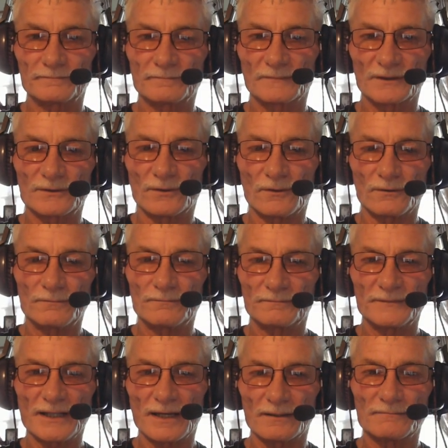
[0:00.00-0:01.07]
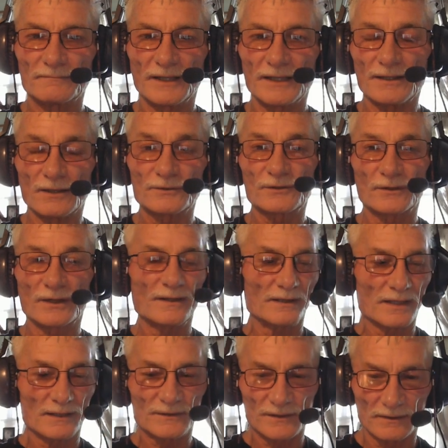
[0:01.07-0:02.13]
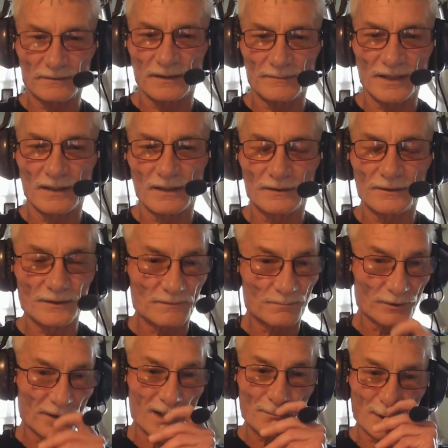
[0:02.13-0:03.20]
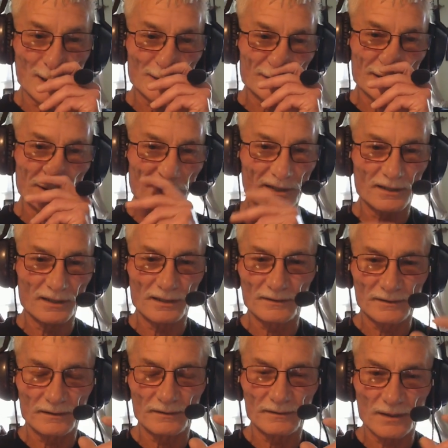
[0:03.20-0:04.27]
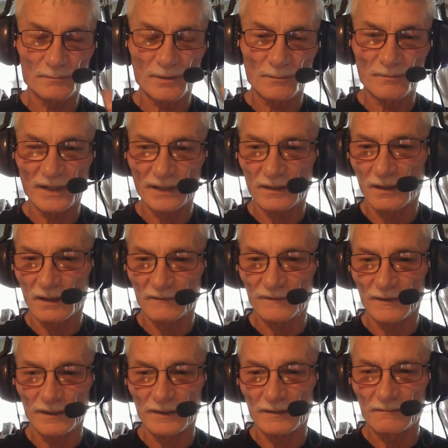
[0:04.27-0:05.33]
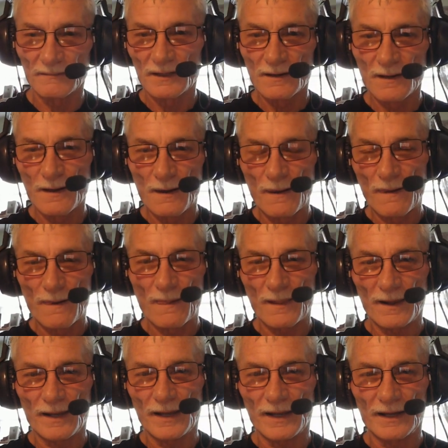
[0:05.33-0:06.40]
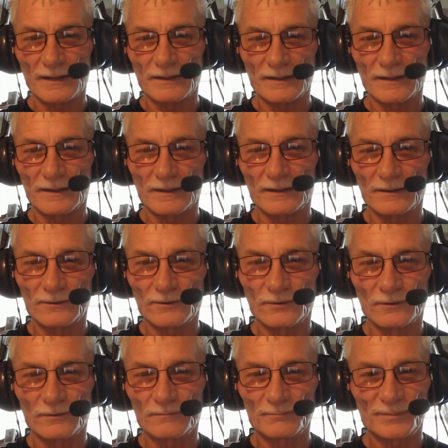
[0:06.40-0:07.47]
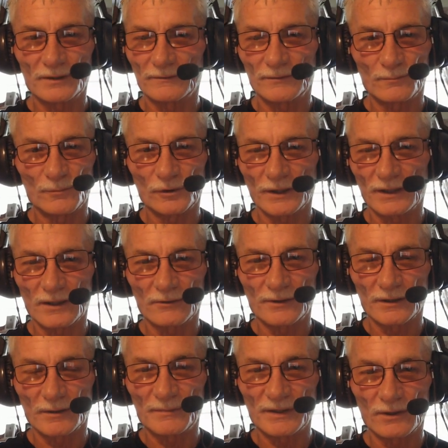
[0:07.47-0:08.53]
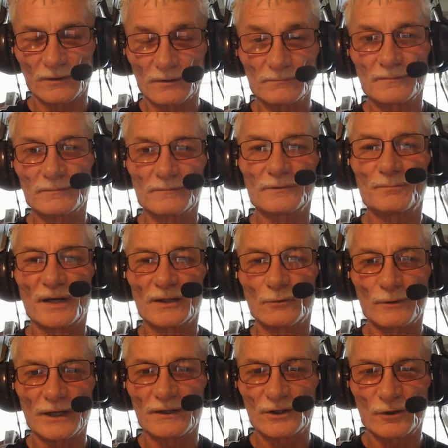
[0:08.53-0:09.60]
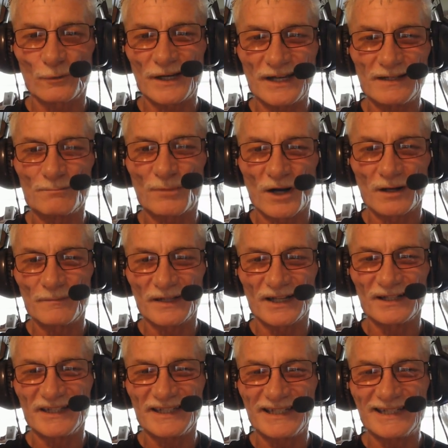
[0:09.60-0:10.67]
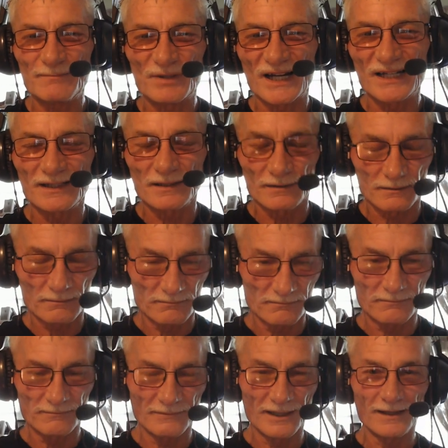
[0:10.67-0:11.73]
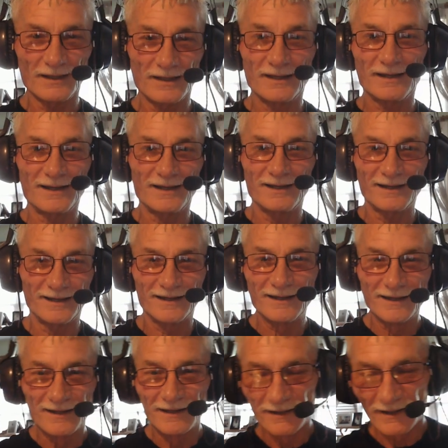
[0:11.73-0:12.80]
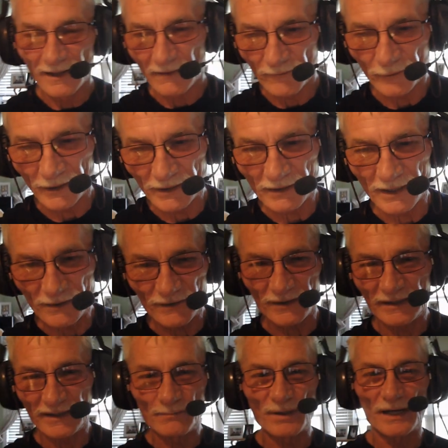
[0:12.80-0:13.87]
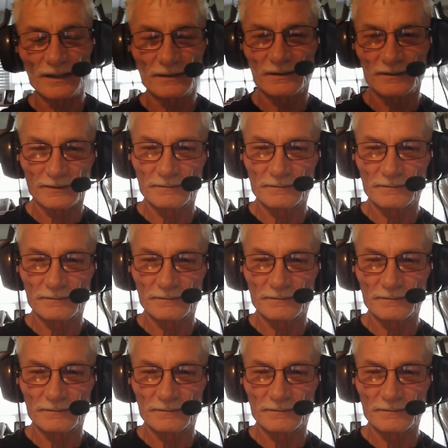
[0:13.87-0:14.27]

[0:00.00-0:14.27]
So, yeah. Anyhow, so I think that's it. Let me just put on pause here, get a top of my coffee. And, beautiful morning out here. Be going out. By the way, the Queen bought me an e-bike. A very nice e-bike.